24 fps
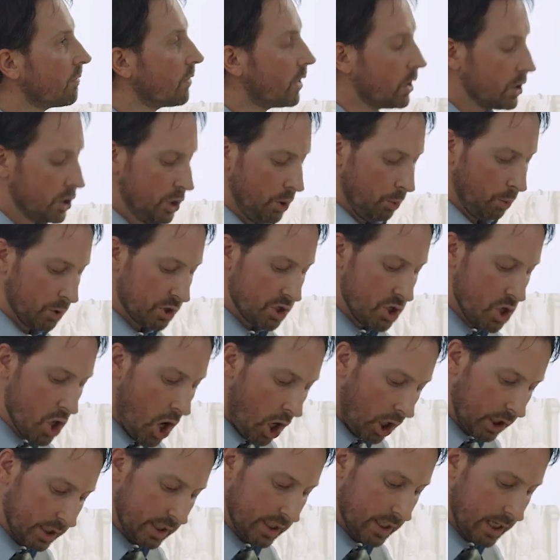virtue was
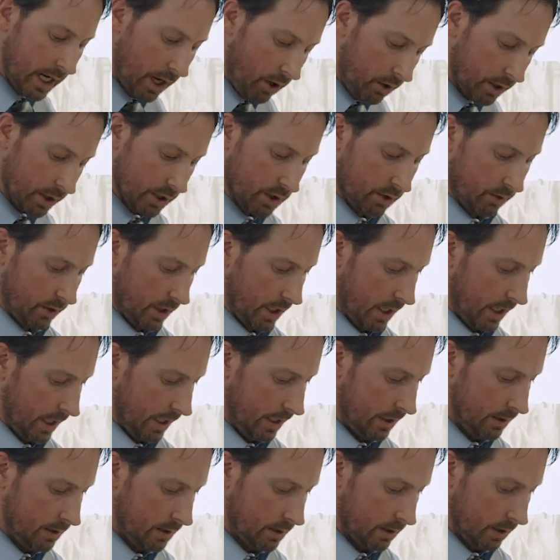not
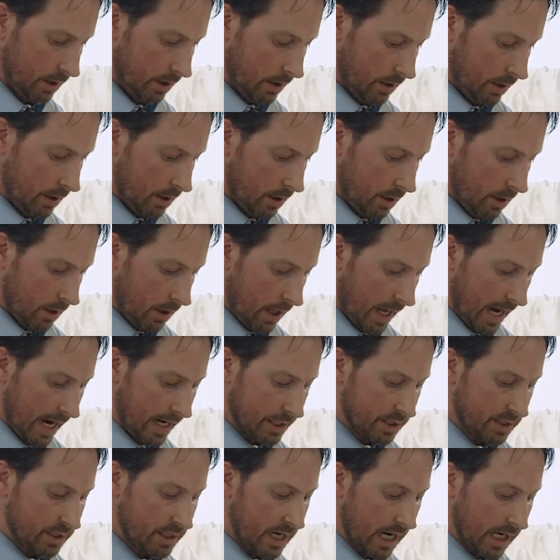characterized
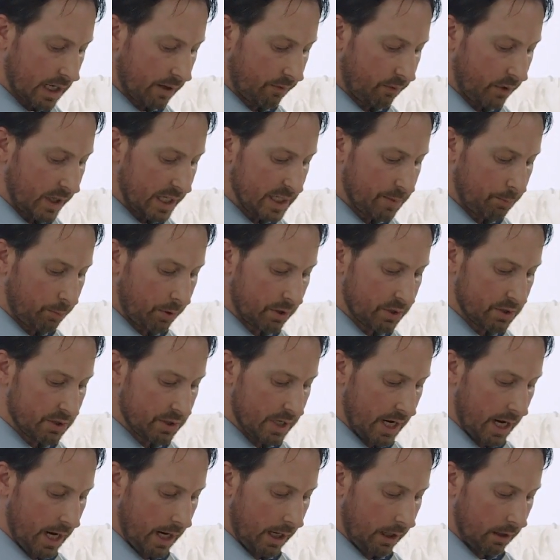as sacrifice per
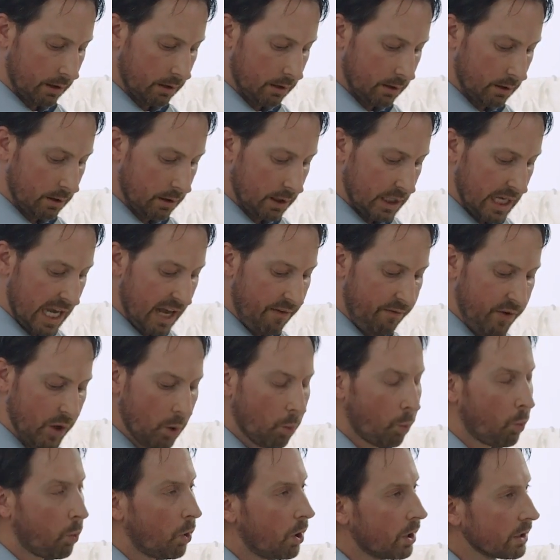se. If
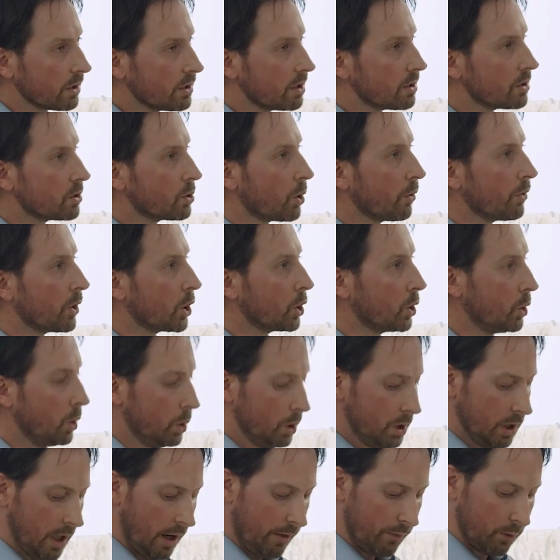it worked toward the
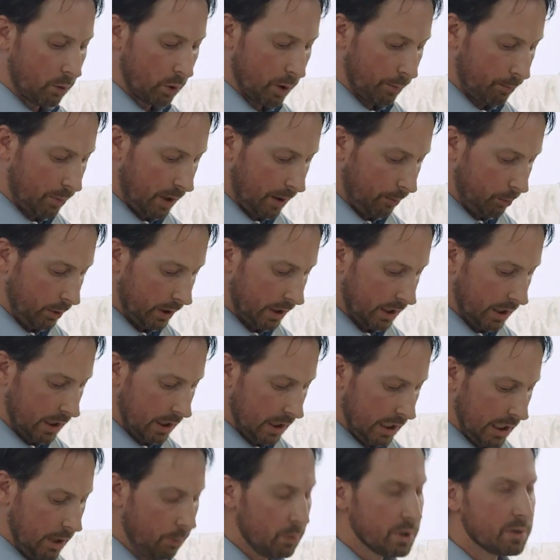good of the republic,
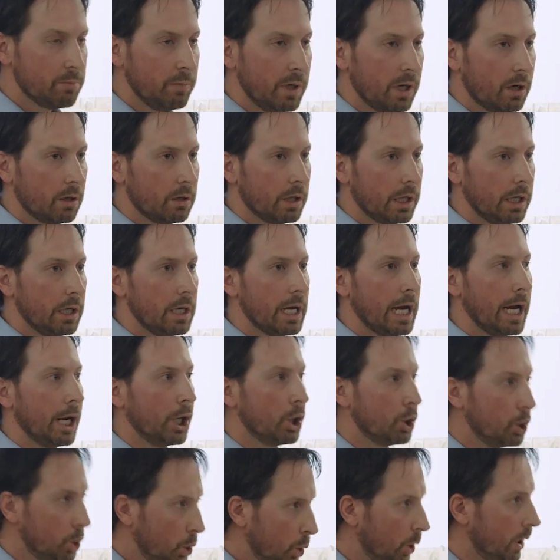it was merely
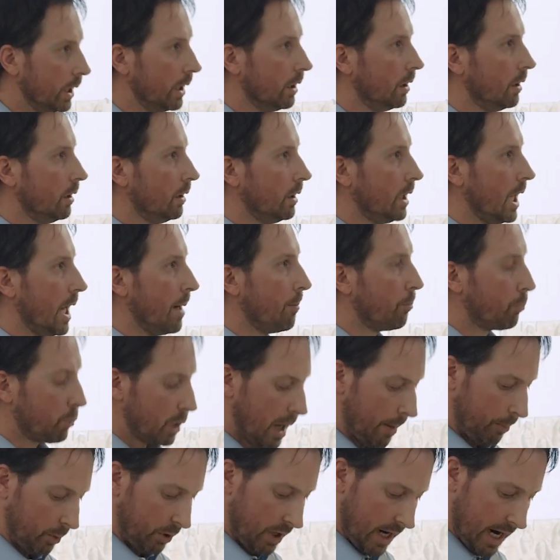a good and
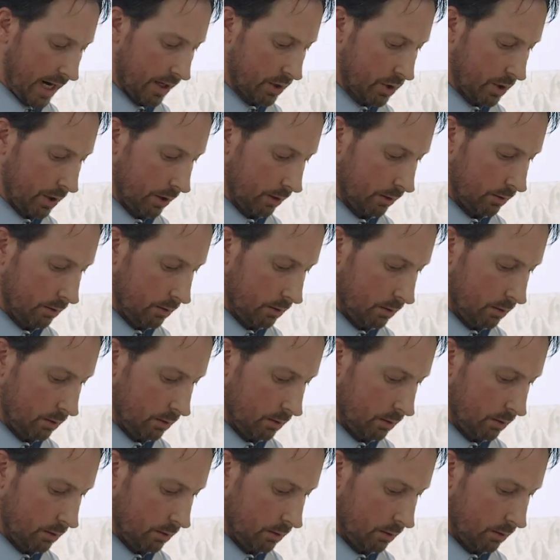proper action.